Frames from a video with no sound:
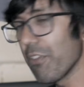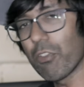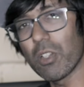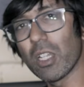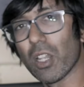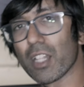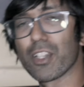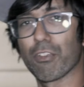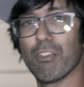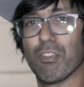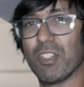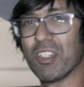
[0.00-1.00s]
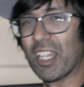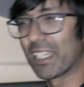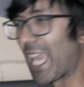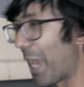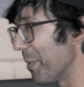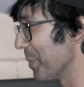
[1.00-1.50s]
really liked the 350Z
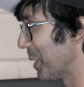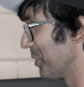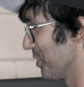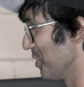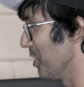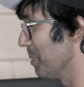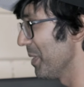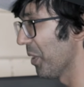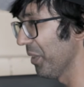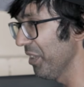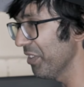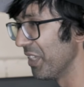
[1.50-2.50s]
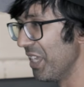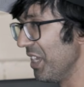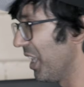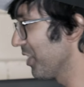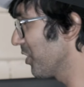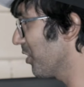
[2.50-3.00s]
cabin when it was new, to be honest.
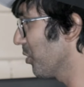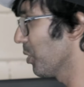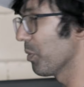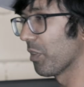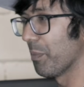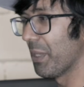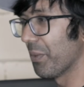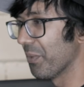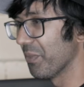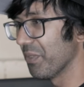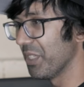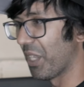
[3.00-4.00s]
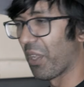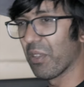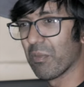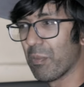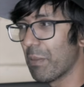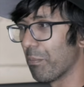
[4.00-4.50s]
I just thought it was a bit, you know, a
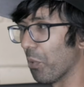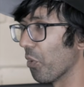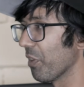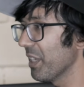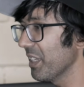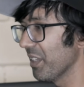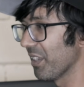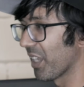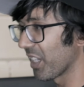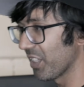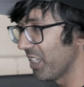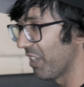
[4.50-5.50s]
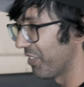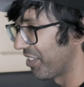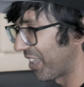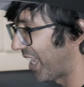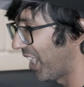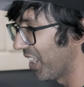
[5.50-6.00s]
bit boring, and like I don't
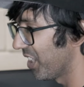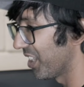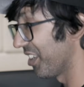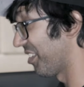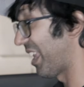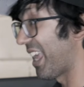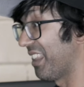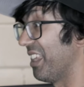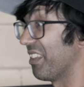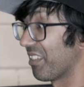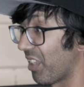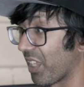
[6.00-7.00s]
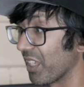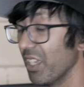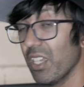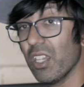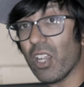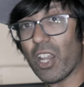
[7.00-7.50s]
understand this. Like,
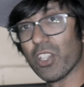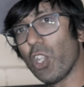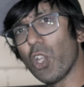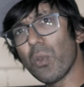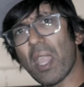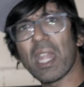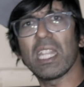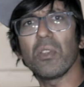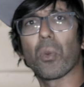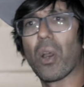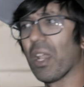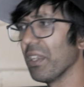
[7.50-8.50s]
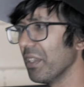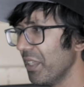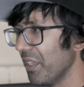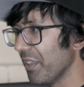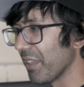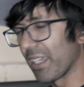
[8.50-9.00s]
I don't know anyone
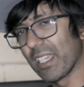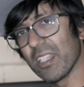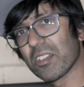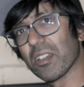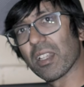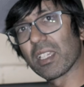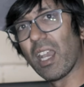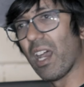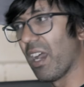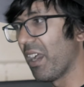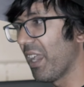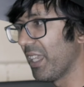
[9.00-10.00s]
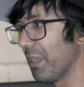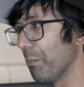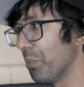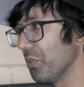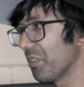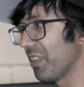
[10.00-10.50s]
that gets in a car and then
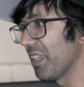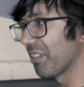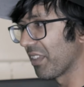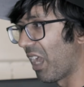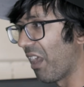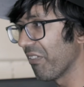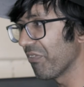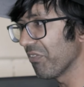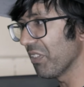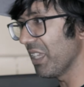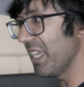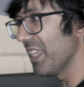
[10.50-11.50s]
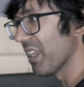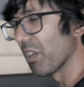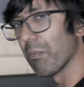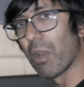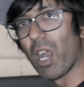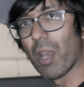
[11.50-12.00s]
puts their stuff in a
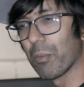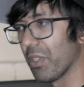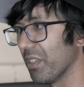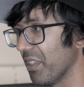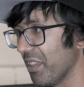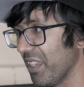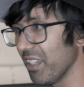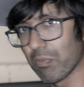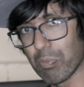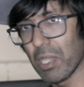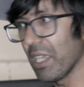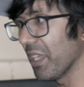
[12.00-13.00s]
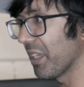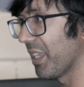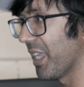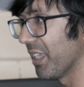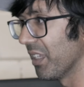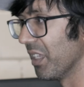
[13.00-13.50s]
compartment this big and
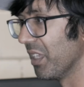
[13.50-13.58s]
then